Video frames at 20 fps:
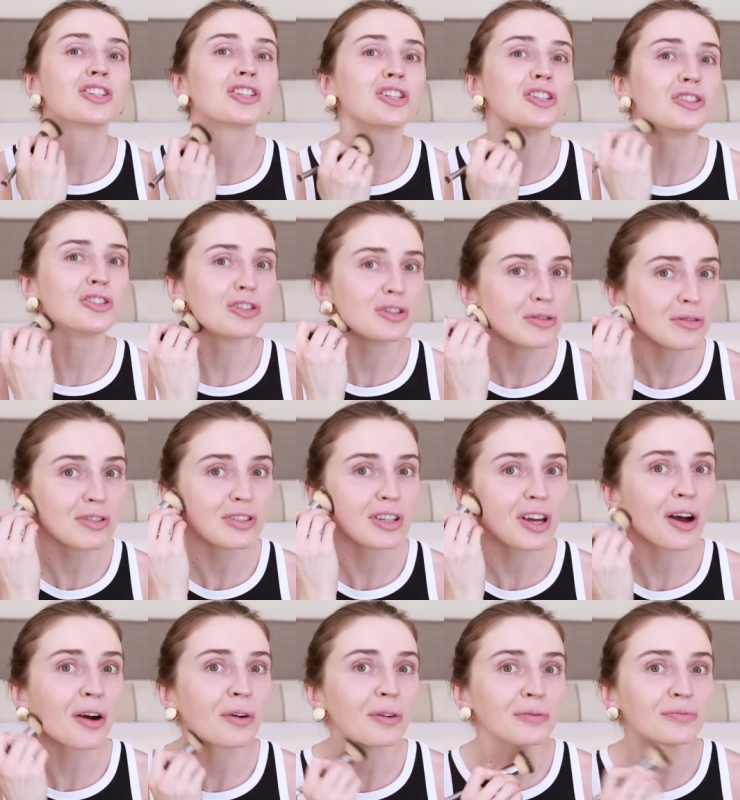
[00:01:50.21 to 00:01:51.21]
to do
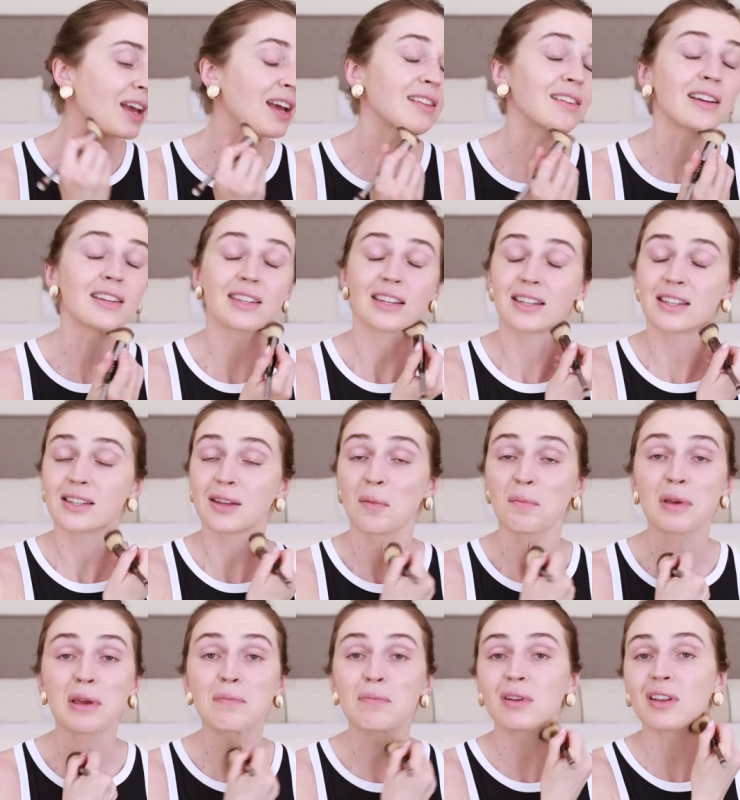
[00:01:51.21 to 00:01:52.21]
so. And listen,
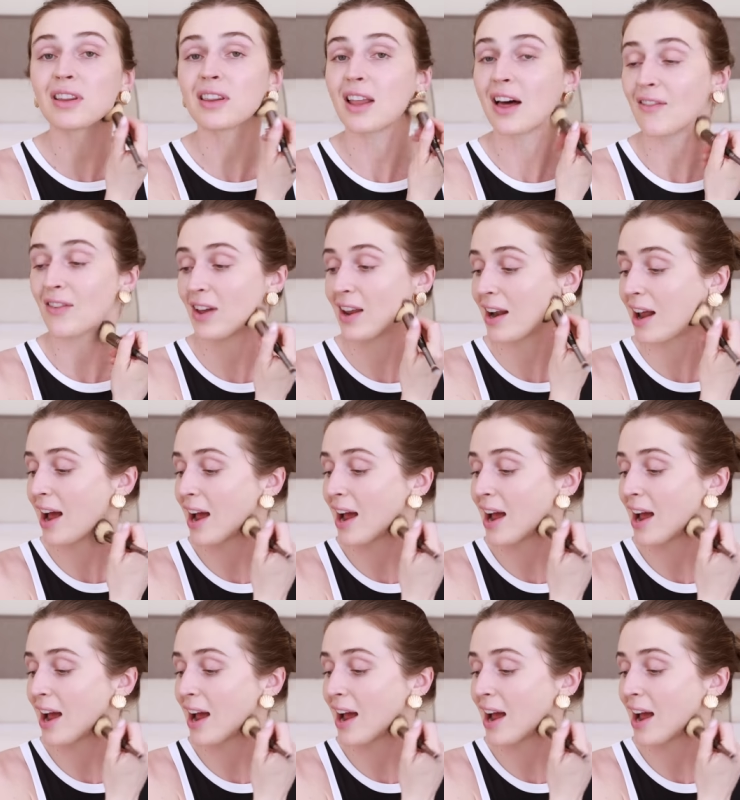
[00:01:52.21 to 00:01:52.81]
some people love it.